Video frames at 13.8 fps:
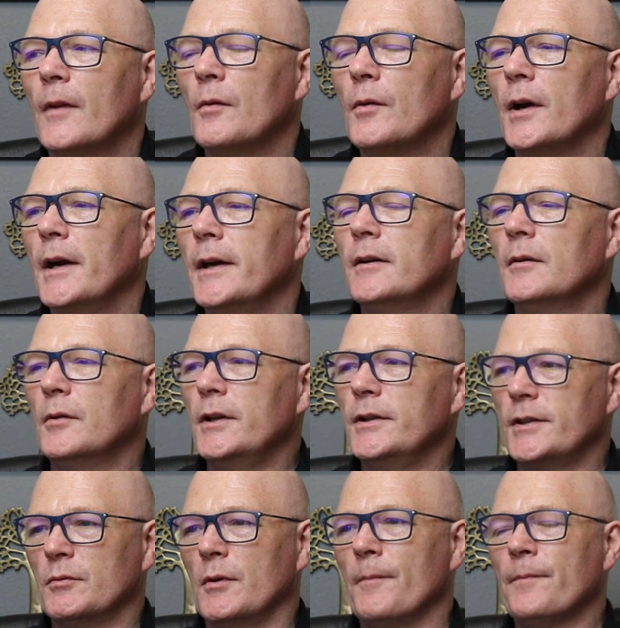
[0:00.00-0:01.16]
Okay, I'm going to use
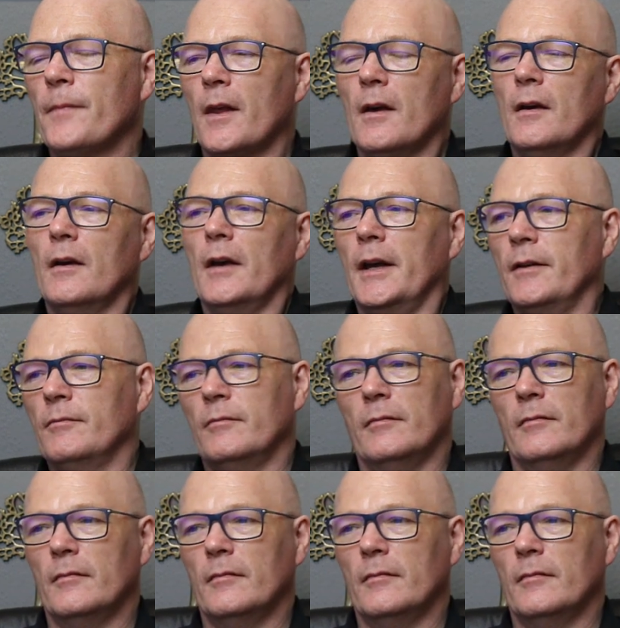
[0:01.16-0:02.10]
this one. And